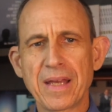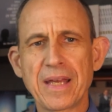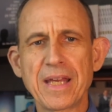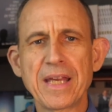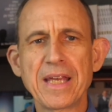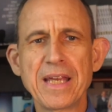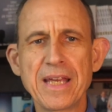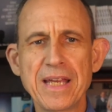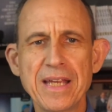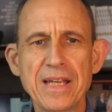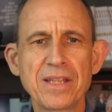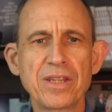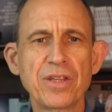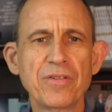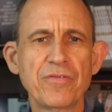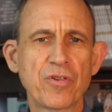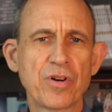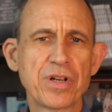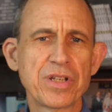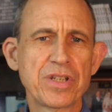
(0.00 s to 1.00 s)
Heed the
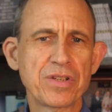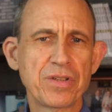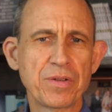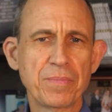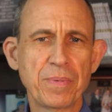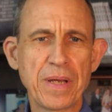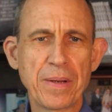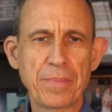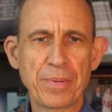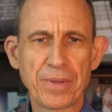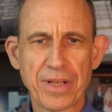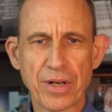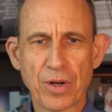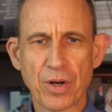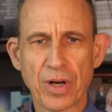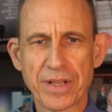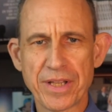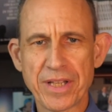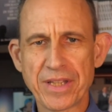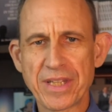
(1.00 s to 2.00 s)
voice of the people in
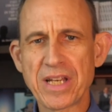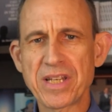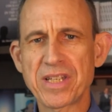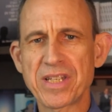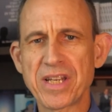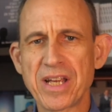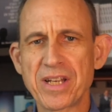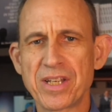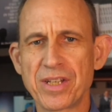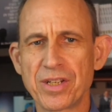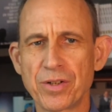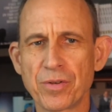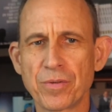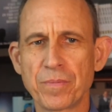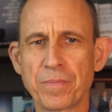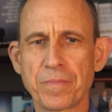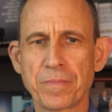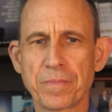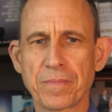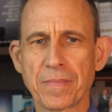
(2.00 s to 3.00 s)
all that they say to you,
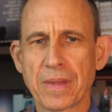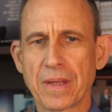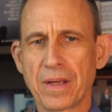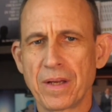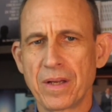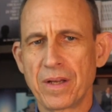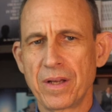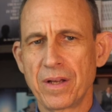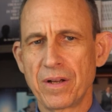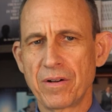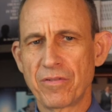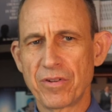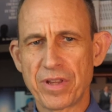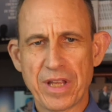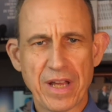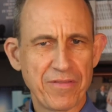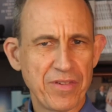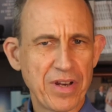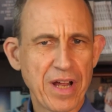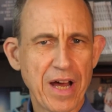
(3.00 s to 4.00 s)
for
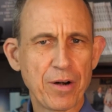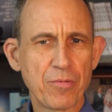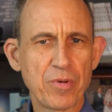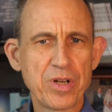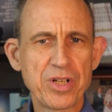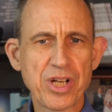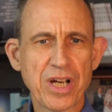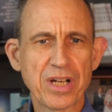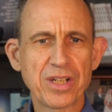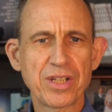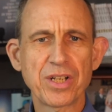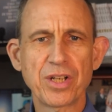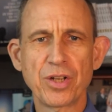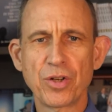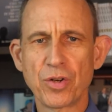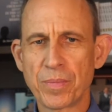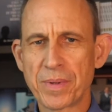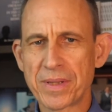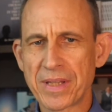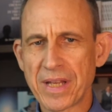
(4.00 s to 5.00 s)
they have not rejected
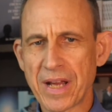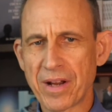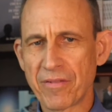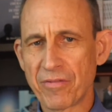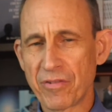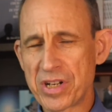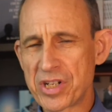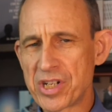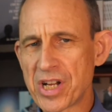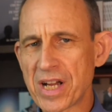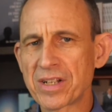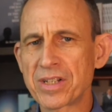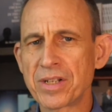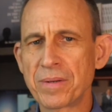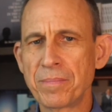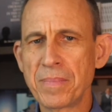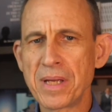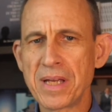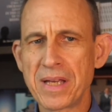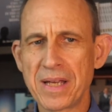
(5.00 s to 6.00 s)
you, but they have
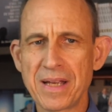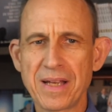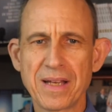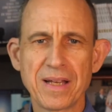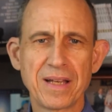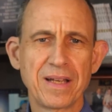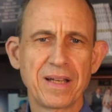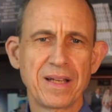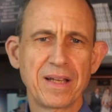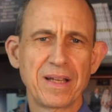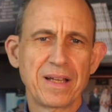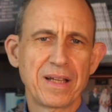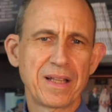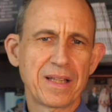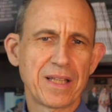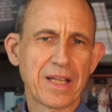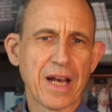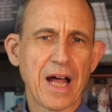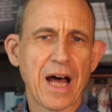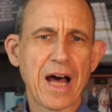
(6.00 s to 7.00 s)
rejected me,
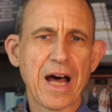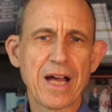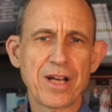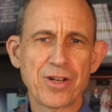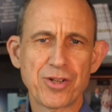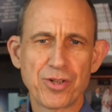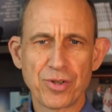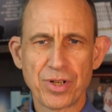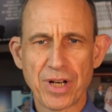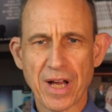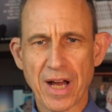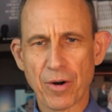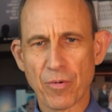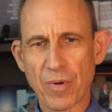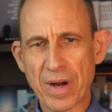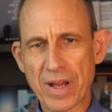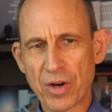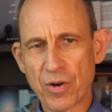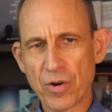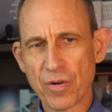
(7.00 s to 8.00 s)
that I should not
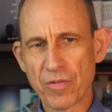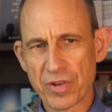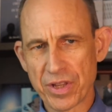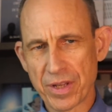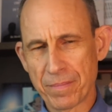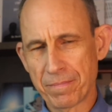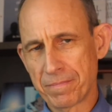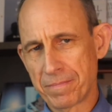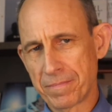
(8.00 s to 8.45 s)
reign over them.